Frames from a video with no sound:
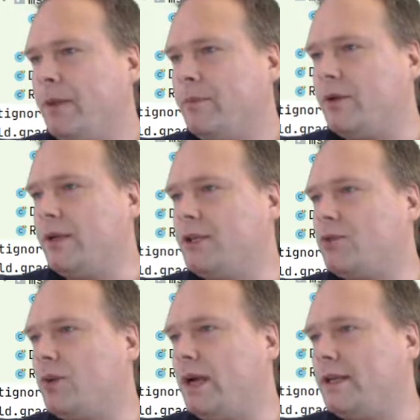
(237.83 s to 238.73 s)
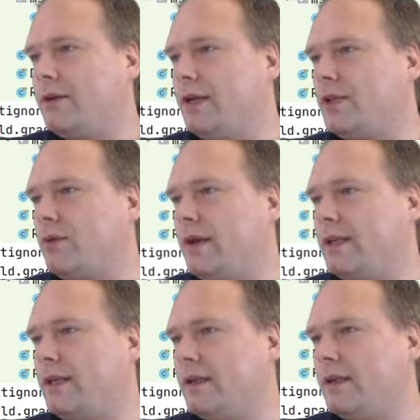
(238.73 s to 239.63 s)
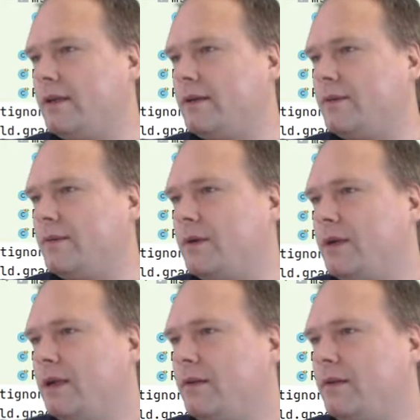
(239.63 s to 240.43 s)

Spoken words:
But you need to write the